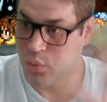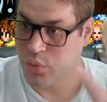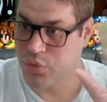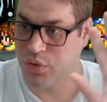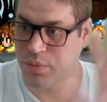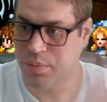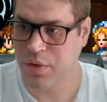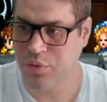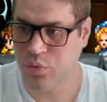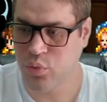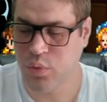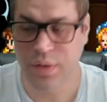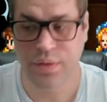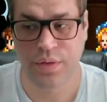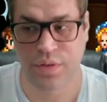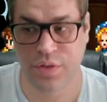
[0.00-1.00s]
What's up
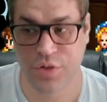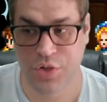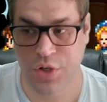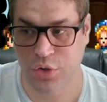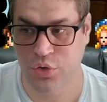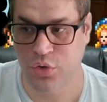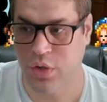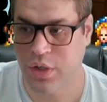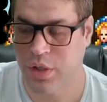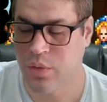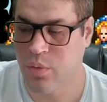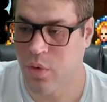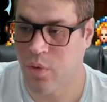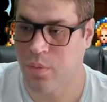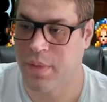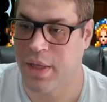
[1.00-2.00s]
everyone, this is Shark
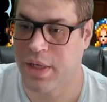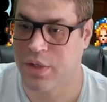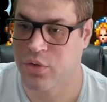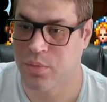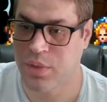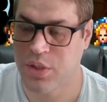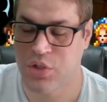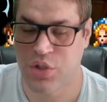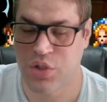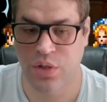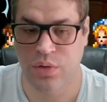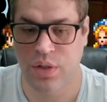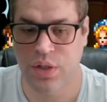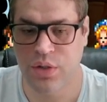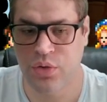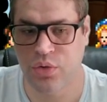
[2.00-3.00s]
talking, welcome back to my
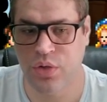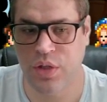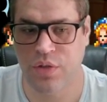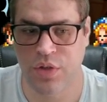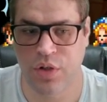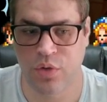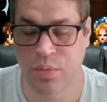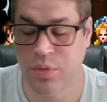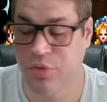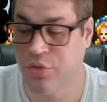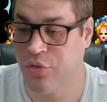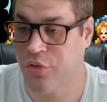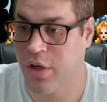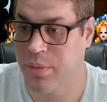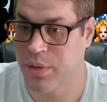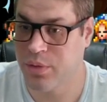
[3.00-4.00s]
channel. In today's video we'll be
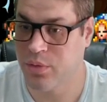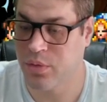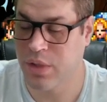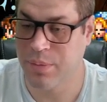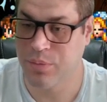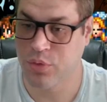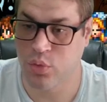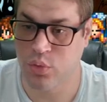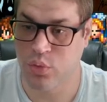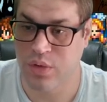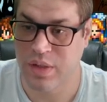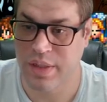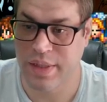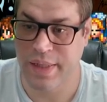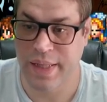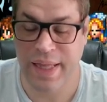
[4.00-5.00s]
farming on episode
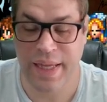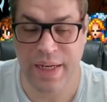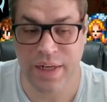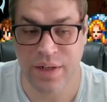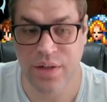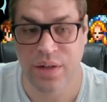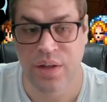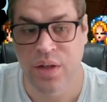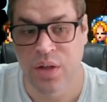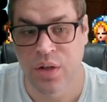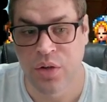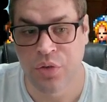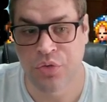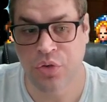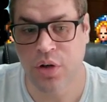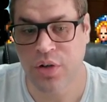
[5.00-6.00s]
9
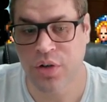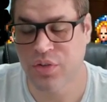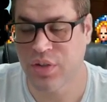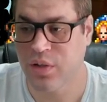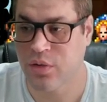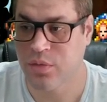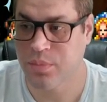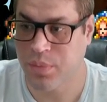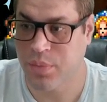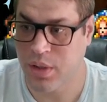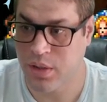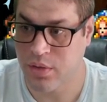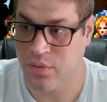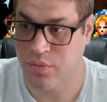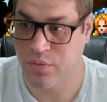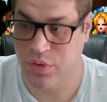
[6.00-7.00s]
for the second
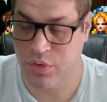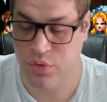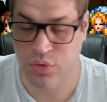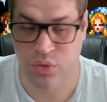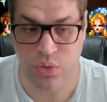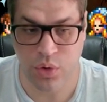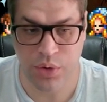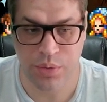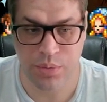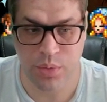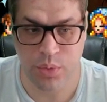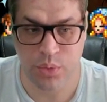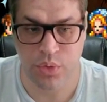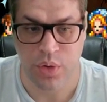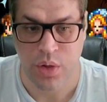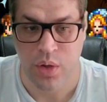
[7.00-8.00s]
part of the story
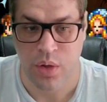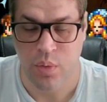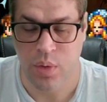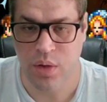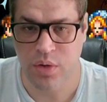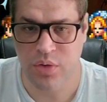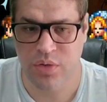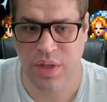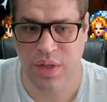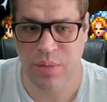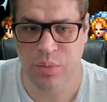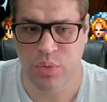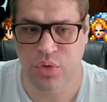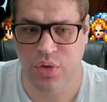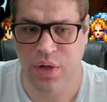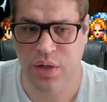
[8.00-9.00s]
mode. Well, this time
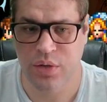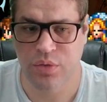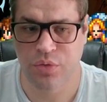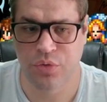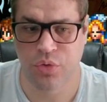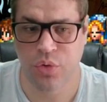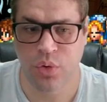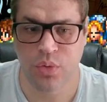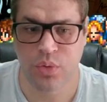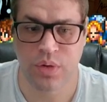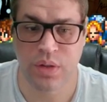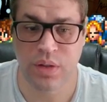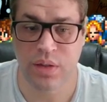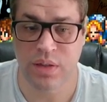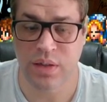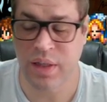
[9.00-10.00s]
we start from
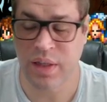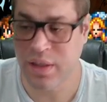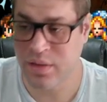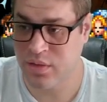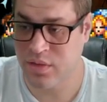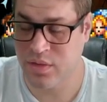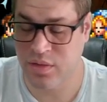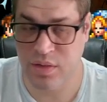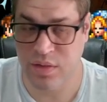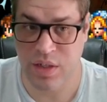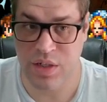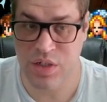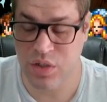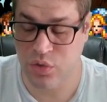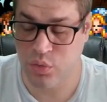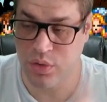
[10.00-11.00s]
the last
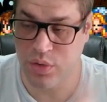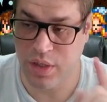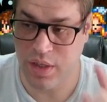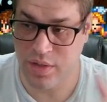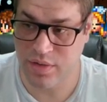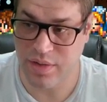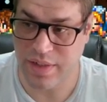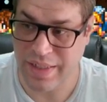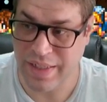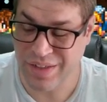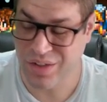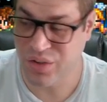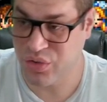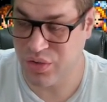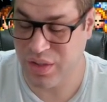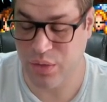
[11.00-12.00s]
stage, this one has the
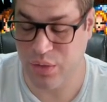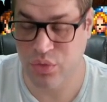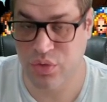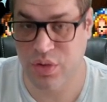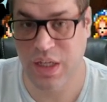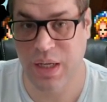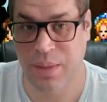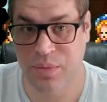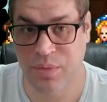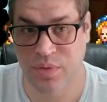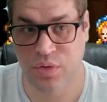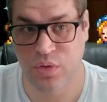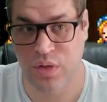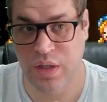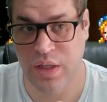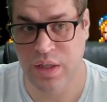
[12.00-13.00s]
higher status
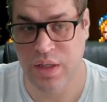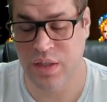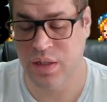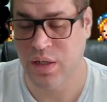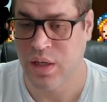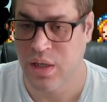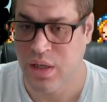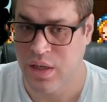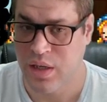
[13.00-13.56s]
caps and